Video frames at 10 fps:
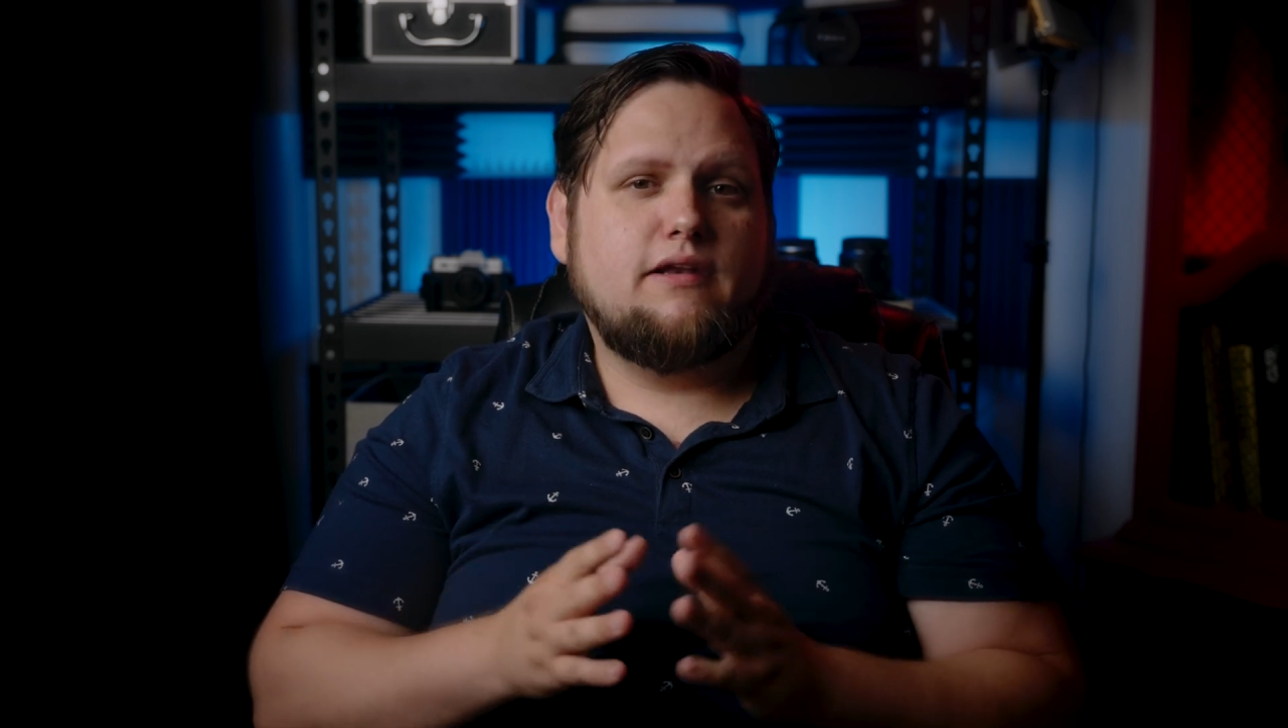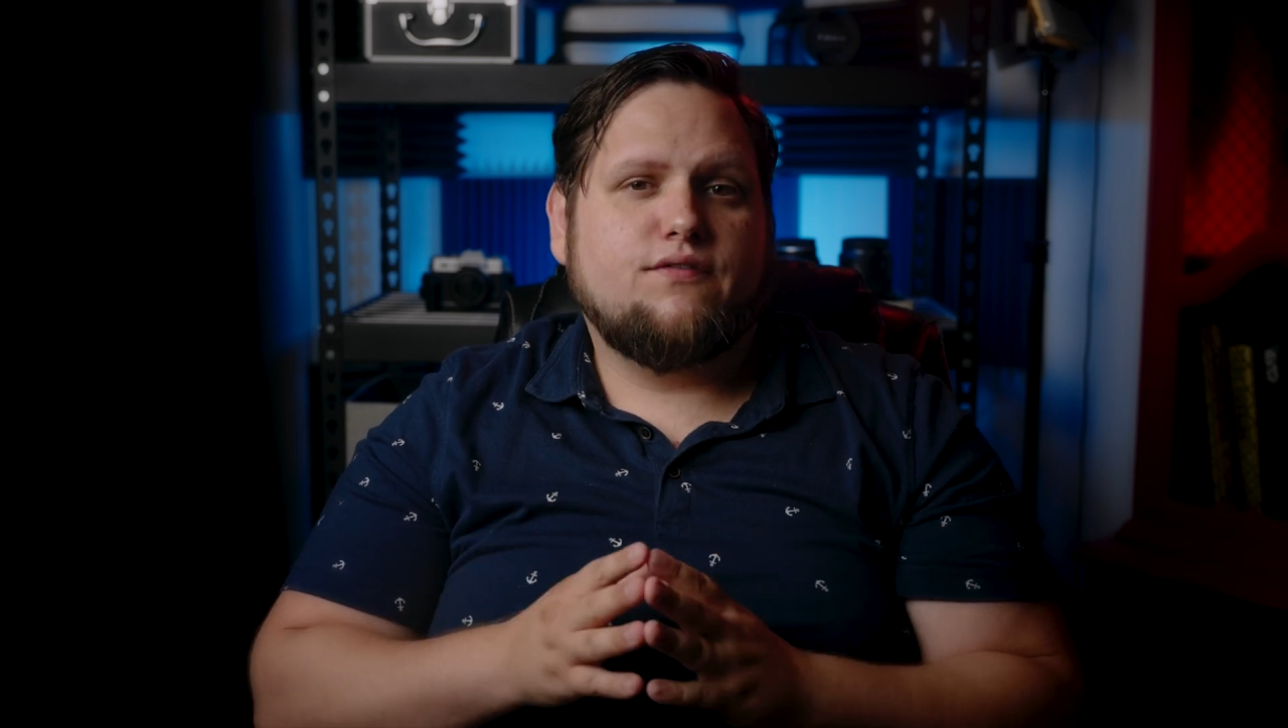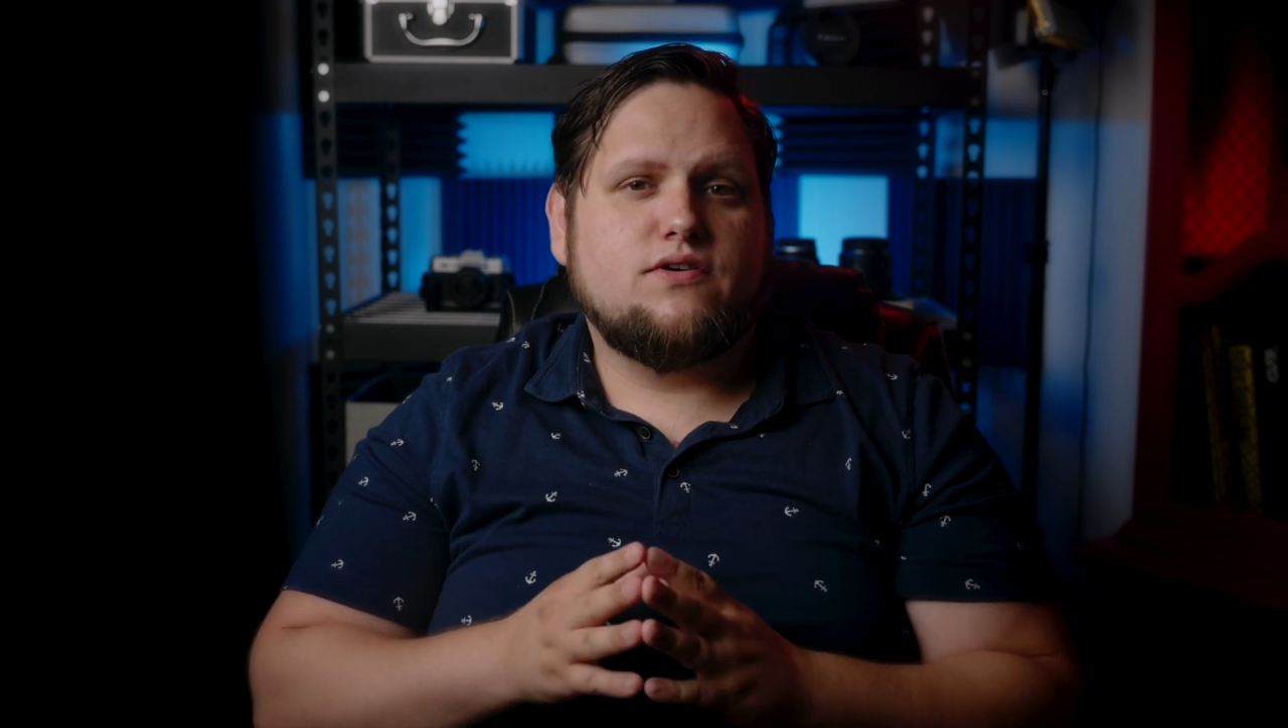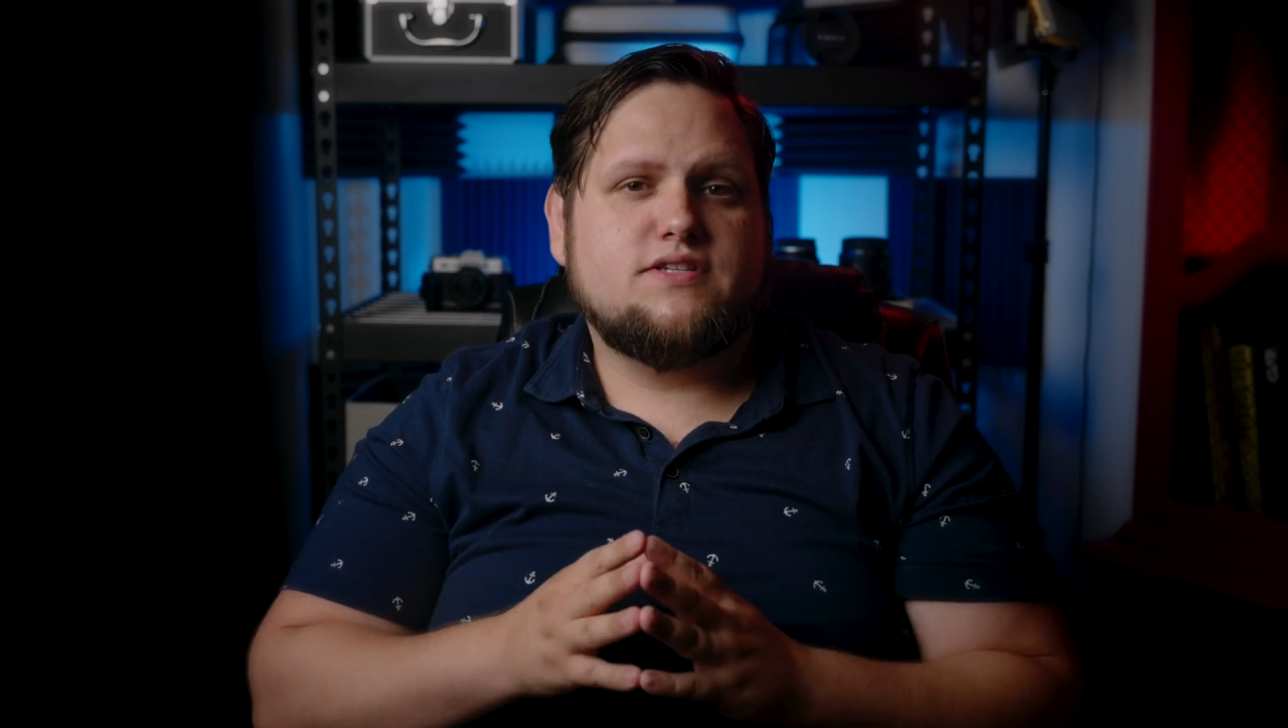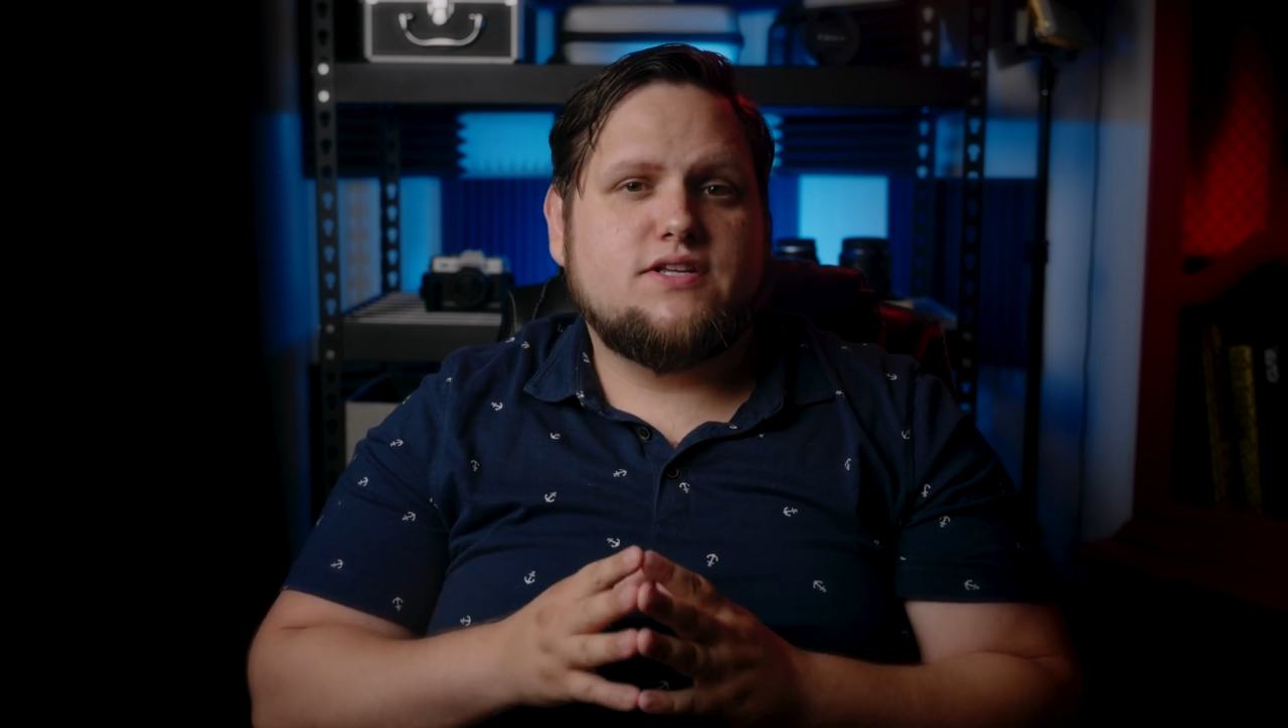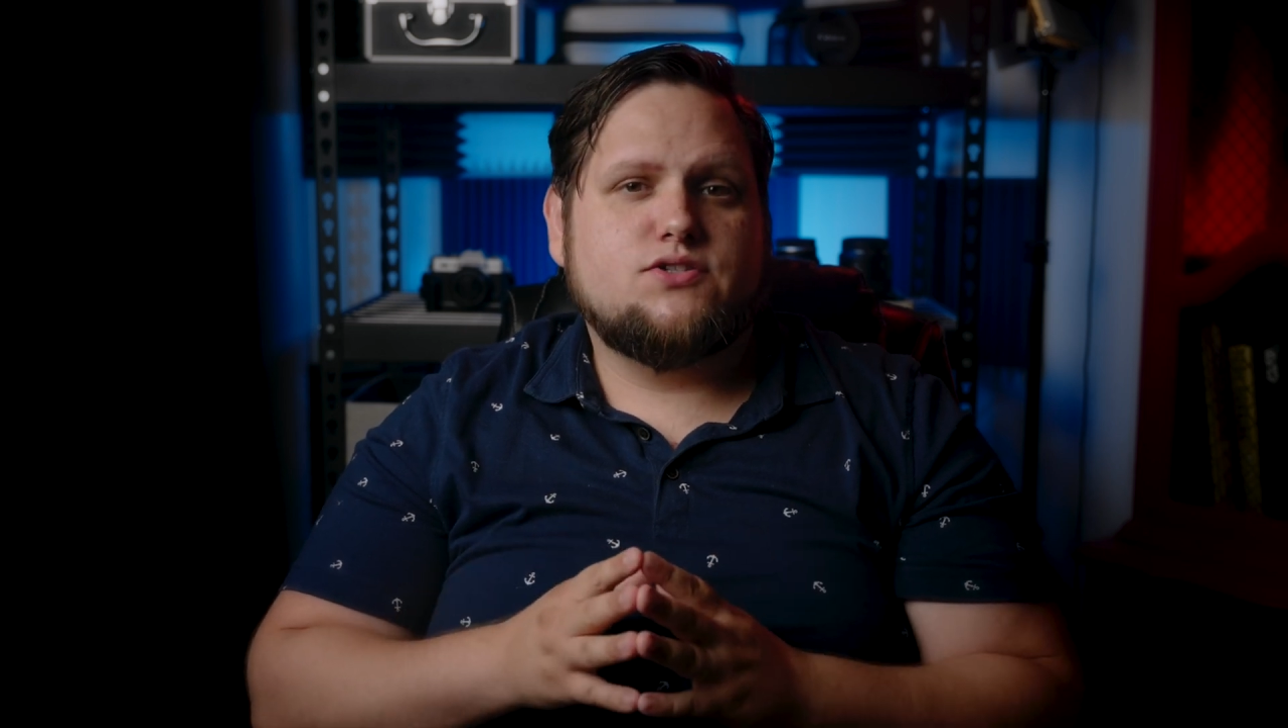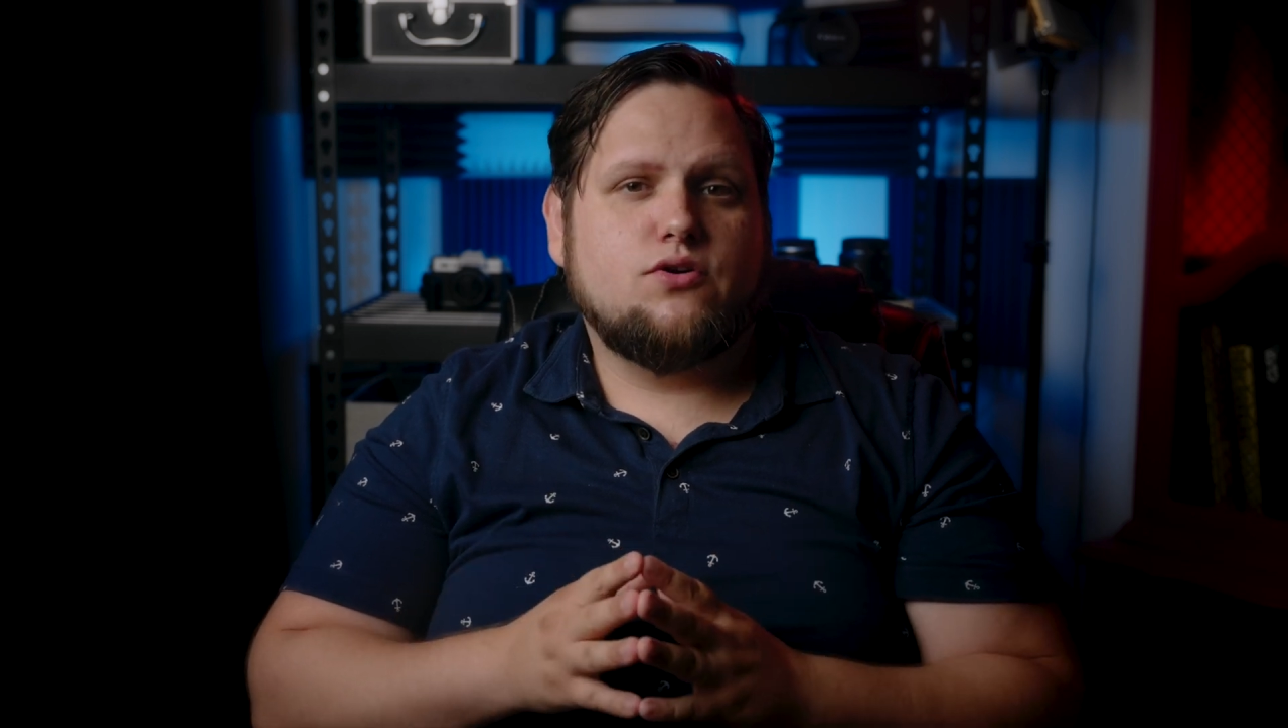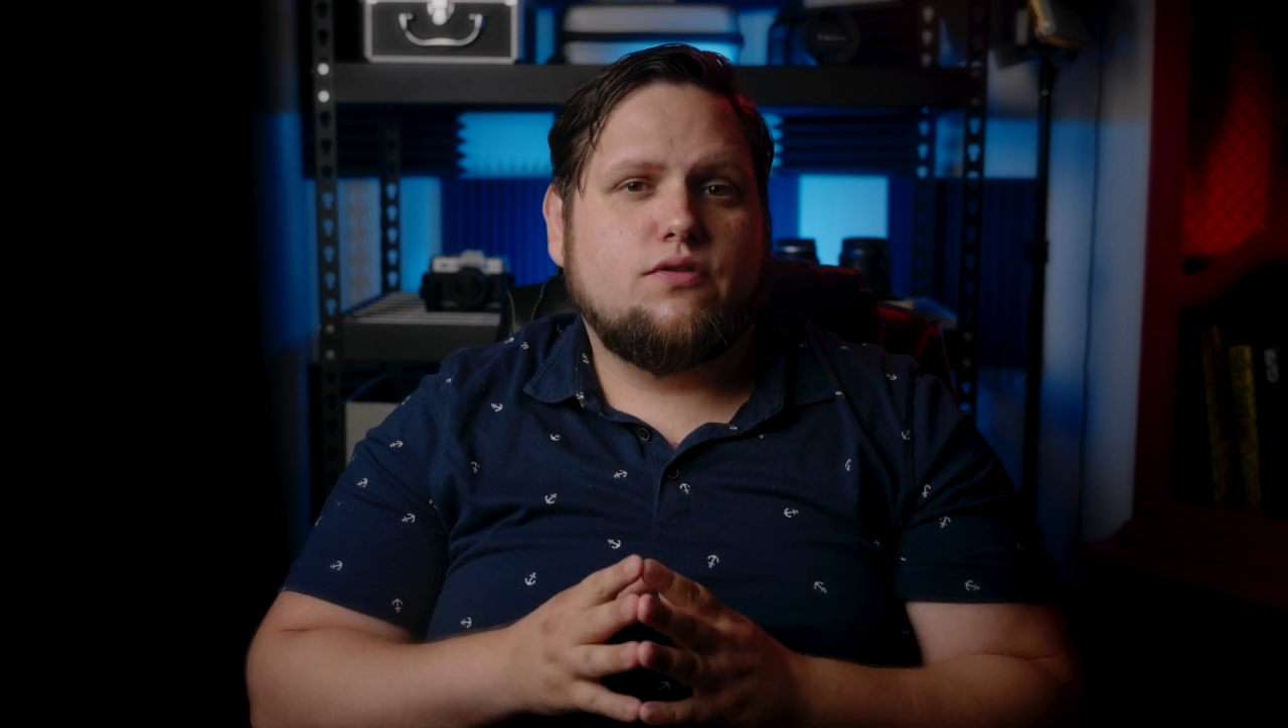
different sensor